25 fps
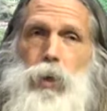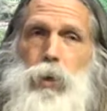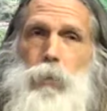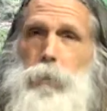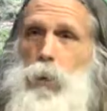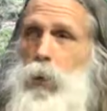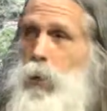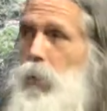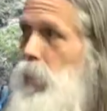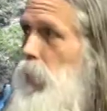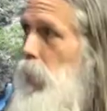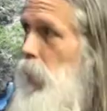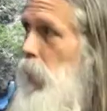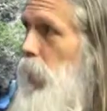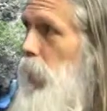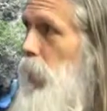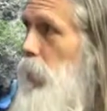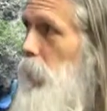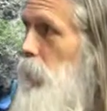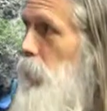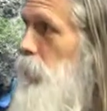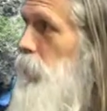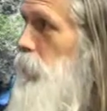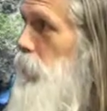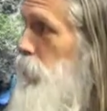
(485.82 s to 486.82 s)
about
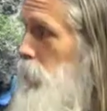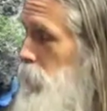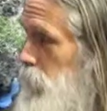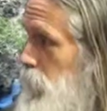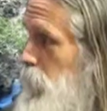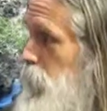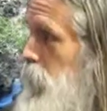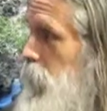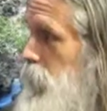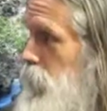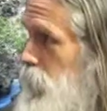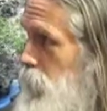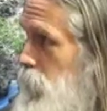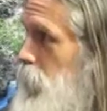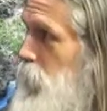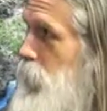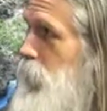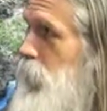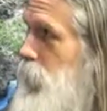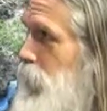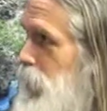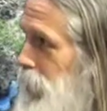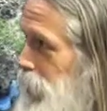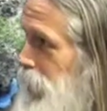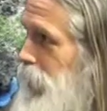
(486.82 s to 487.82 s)
how the
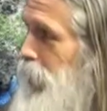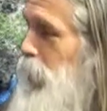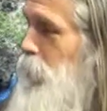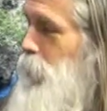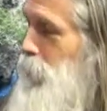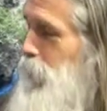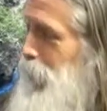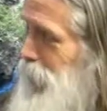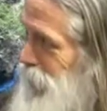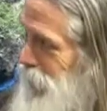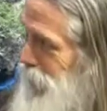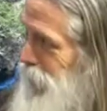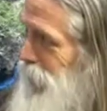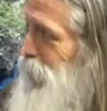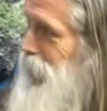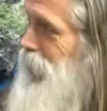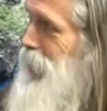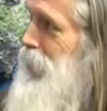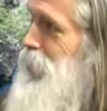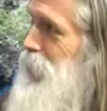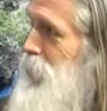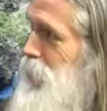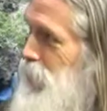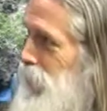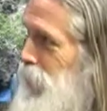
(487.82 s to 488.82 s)
energy, how we get our
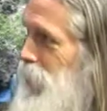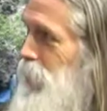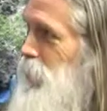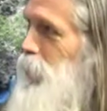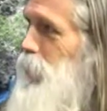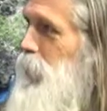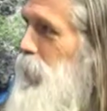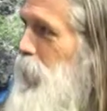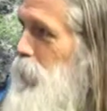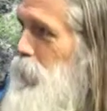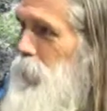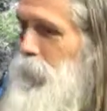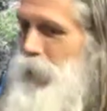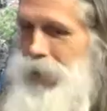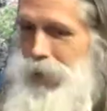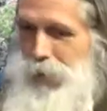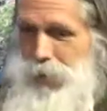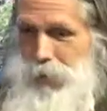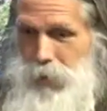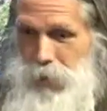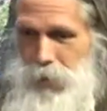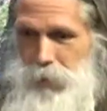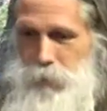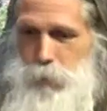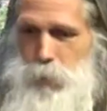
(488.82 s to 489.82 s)
energy level up and how
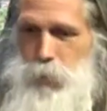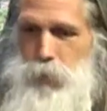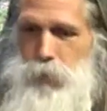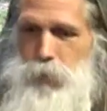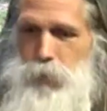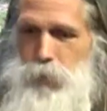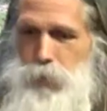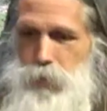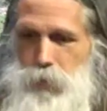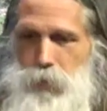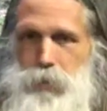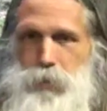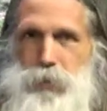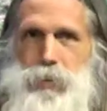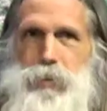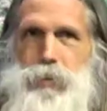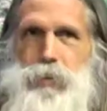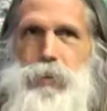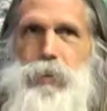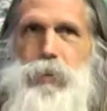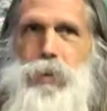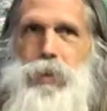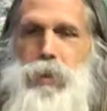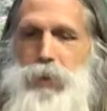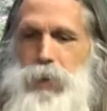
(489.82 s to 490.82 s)
that produces
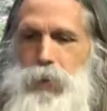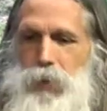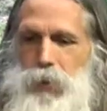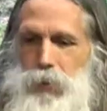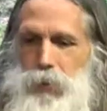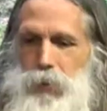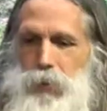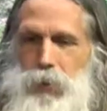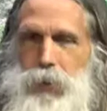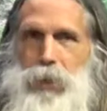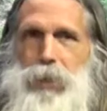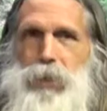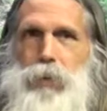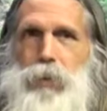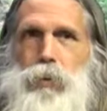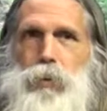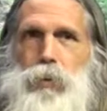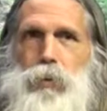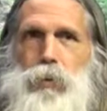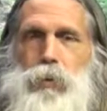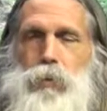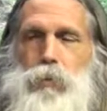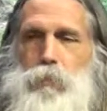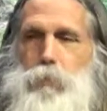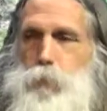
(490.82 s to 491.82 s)
this layer
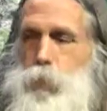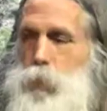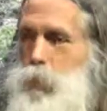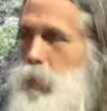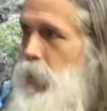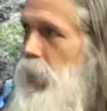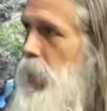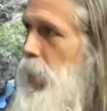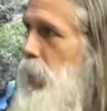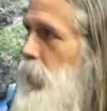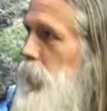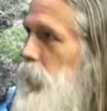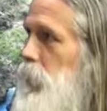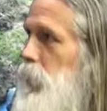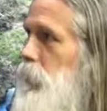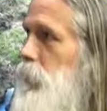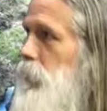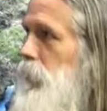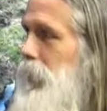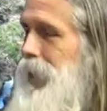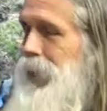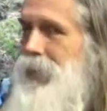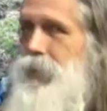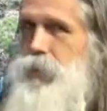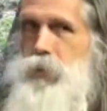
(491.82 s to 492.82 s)
of protective
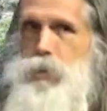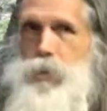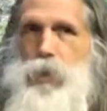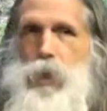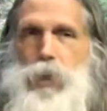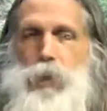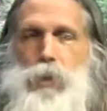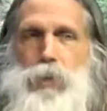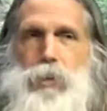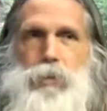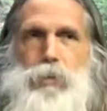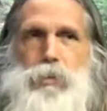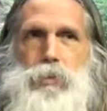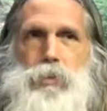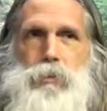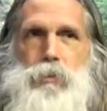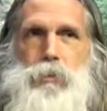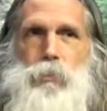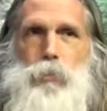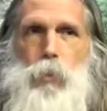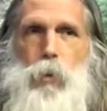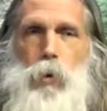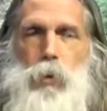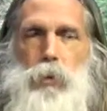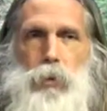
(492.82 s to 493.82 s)
and energized
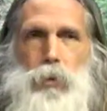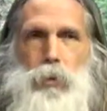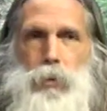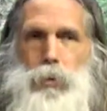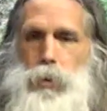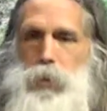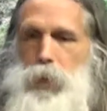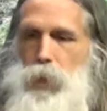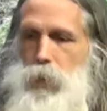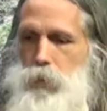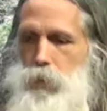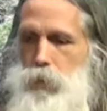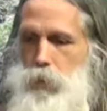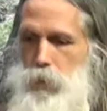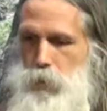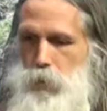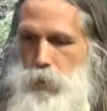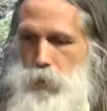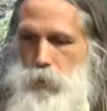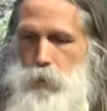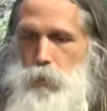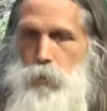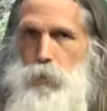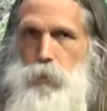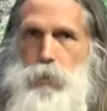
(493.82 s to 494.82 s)
water that actually
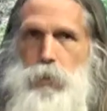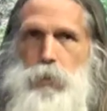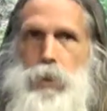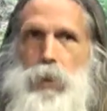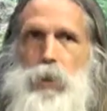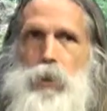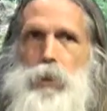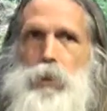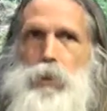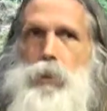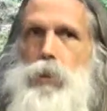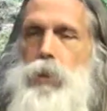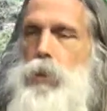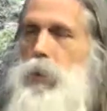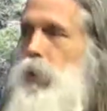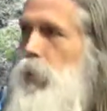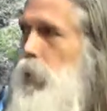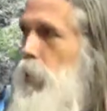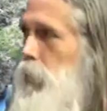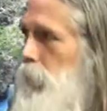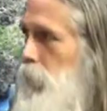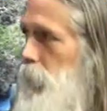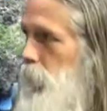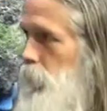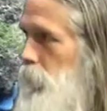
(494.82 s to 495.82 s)
stores energy
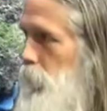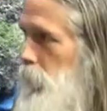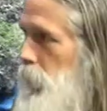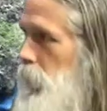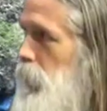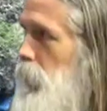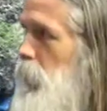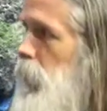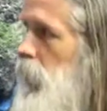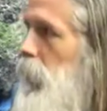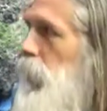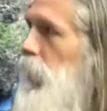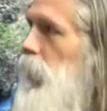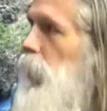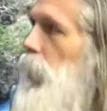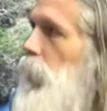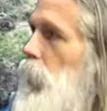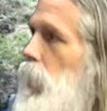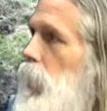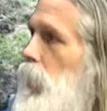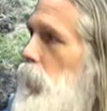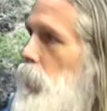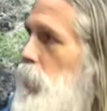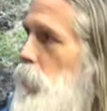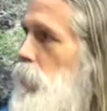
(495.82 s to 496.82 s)
and can feed that
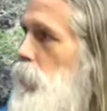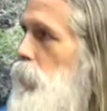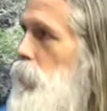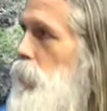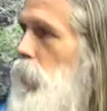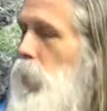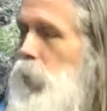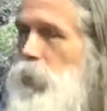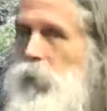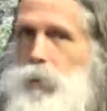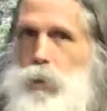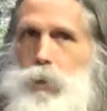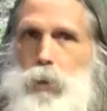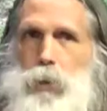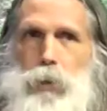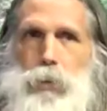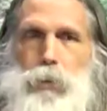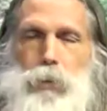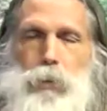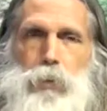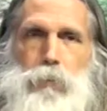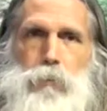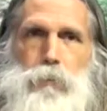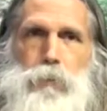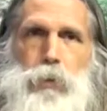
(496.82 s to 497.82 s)
to our
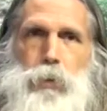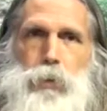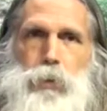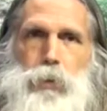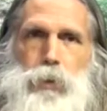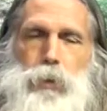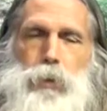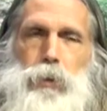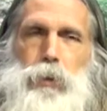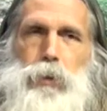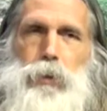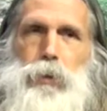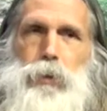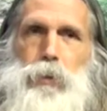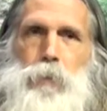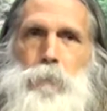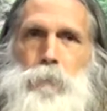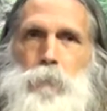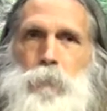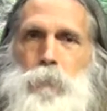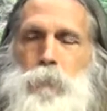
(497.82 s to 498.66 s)
cellular functions